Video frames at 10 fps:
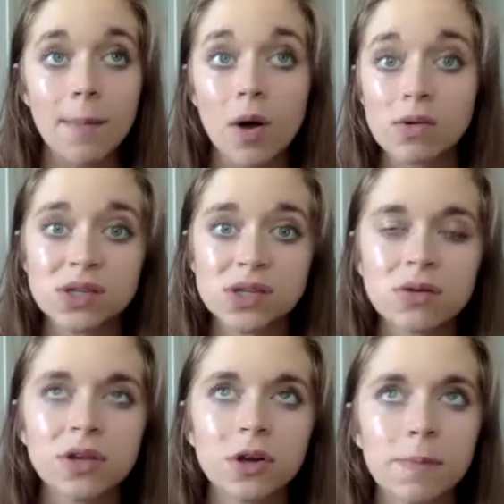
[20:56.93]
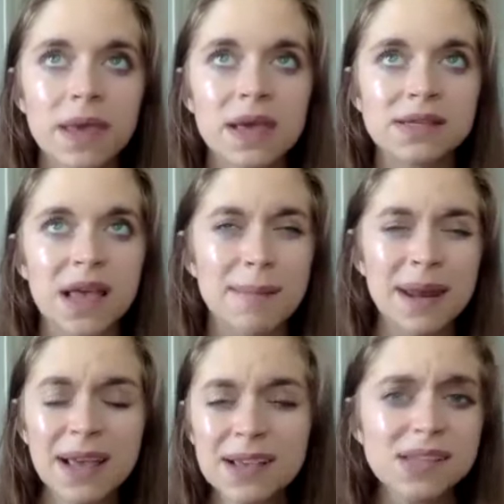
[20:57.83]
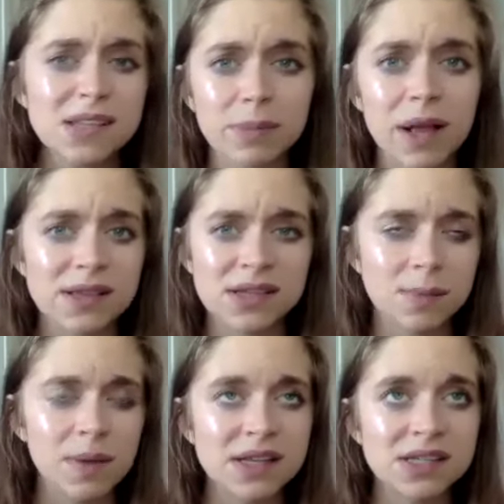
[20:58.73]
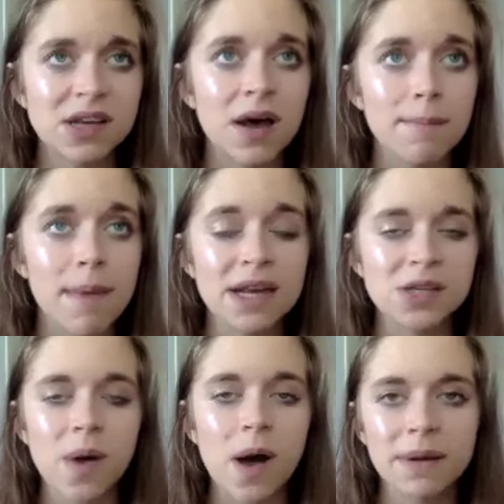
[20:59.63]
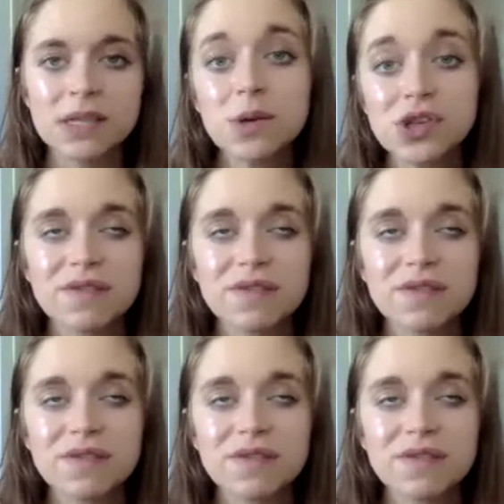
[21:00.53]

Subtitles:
Also, little PSA. I mean, I guess this applies to men as well, but especially